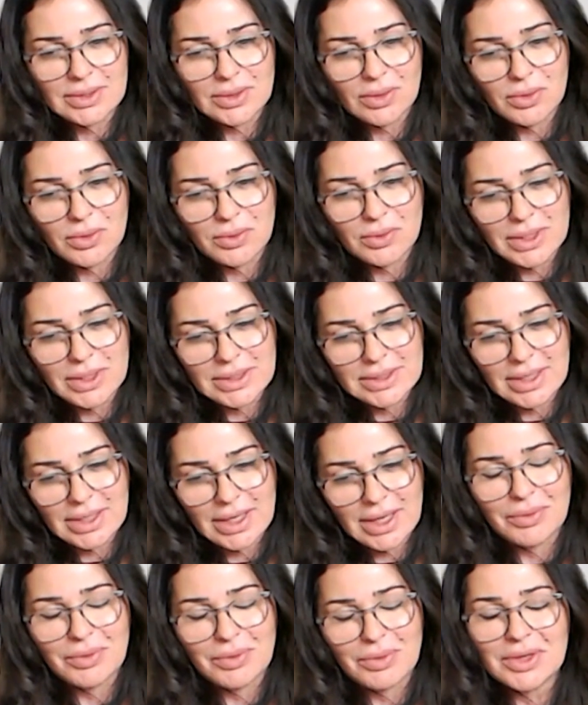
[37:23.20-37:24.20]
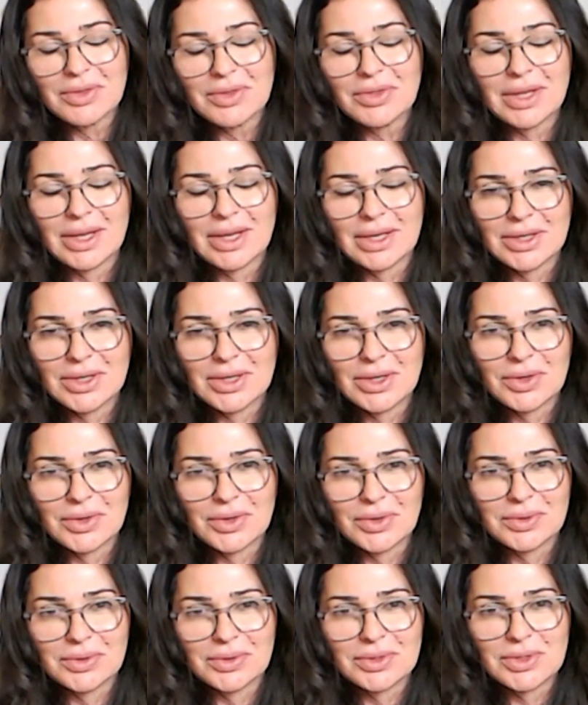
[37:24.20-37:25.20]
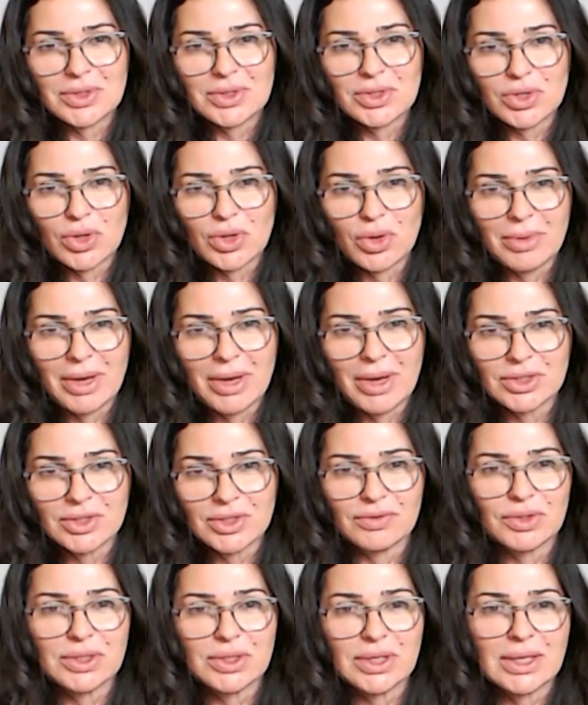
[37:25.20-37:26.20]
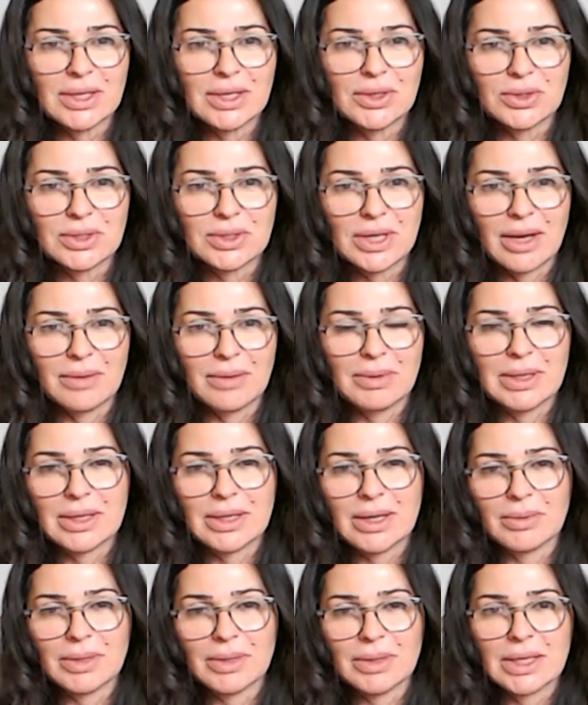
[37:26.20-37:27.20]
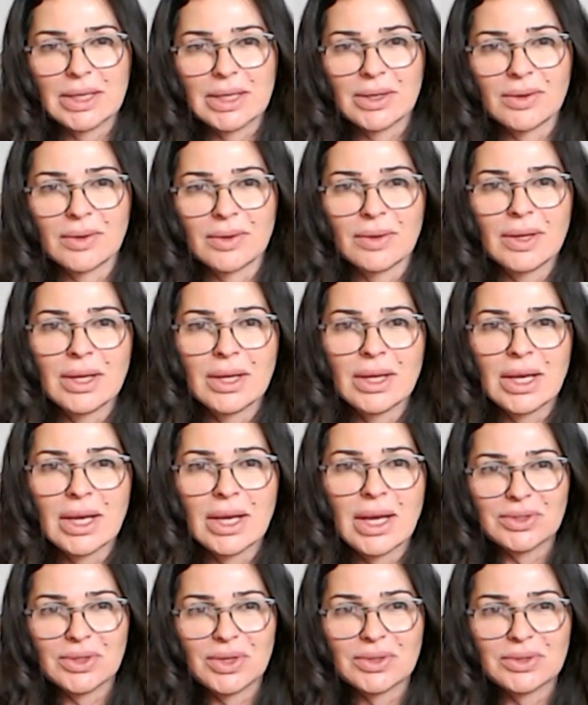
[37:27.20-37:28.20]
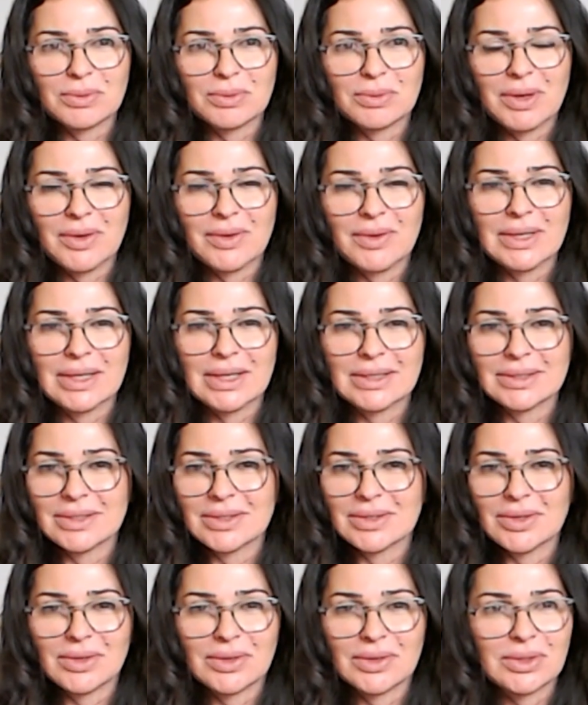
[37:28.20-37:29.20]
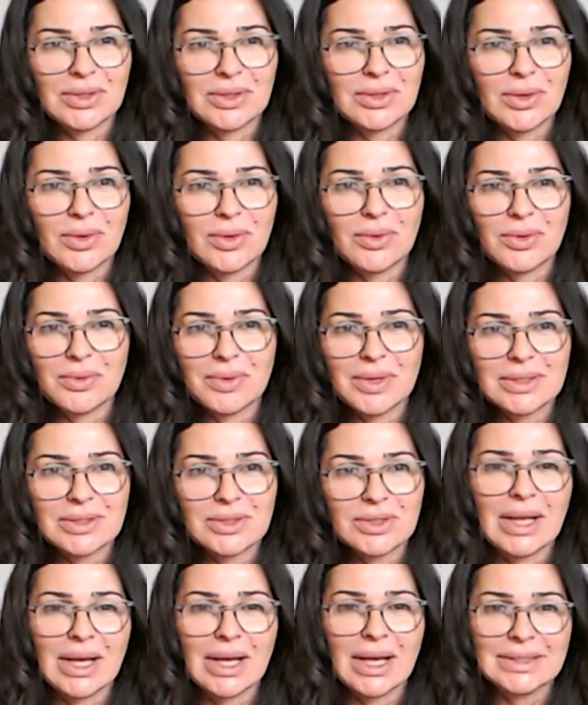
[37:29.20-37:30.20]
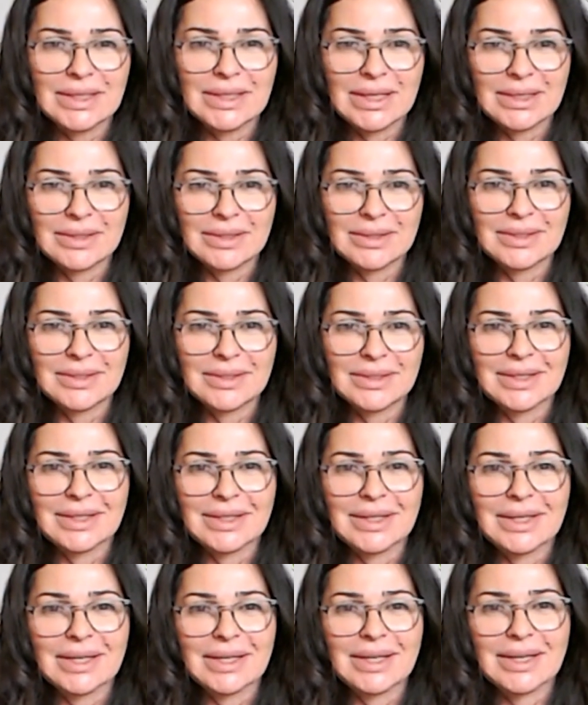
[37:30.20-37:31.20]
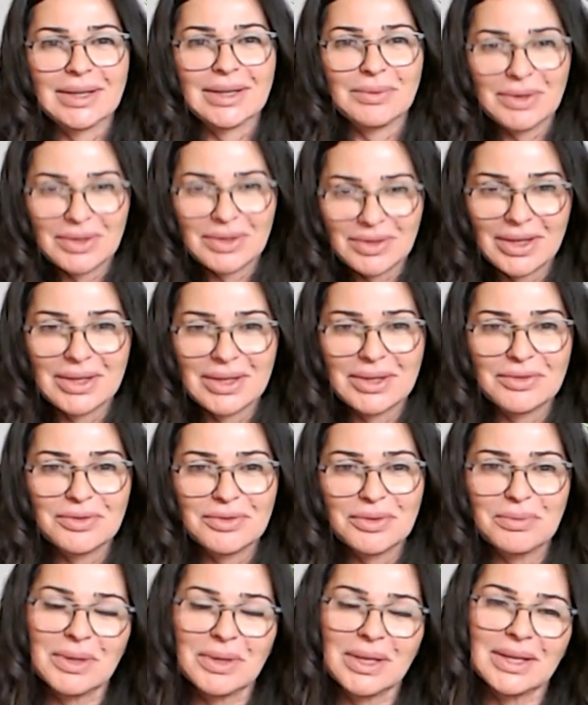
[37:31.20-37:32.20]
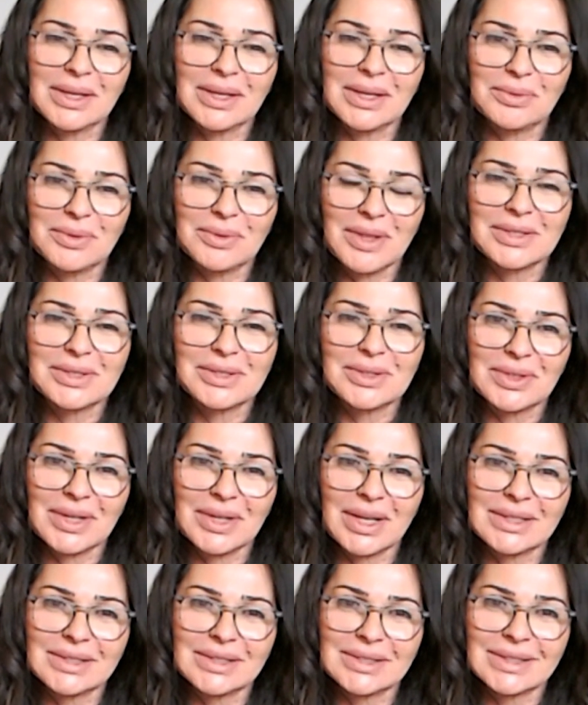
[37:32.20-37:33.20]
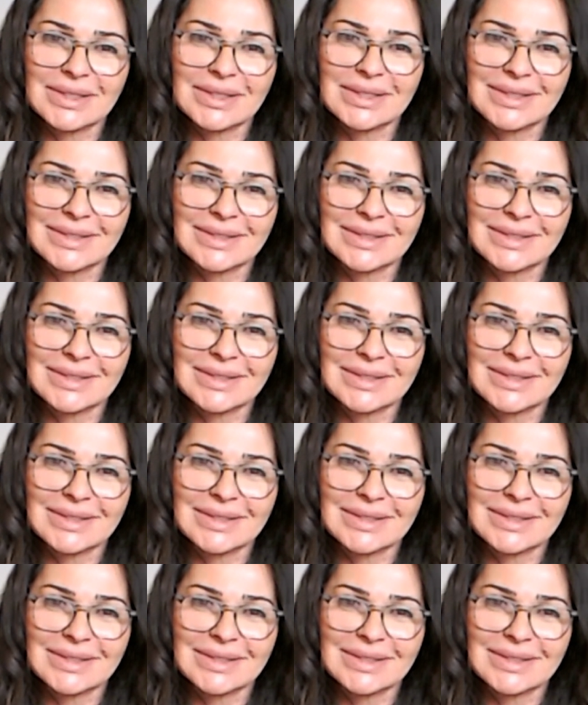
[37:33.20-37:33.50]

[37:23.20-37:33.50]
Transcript: As always, I want to thank you so much for taking your time and coming here. Dr. Perry Nickelston, you're always enlightening. And I want to thank you for being here with us tonight.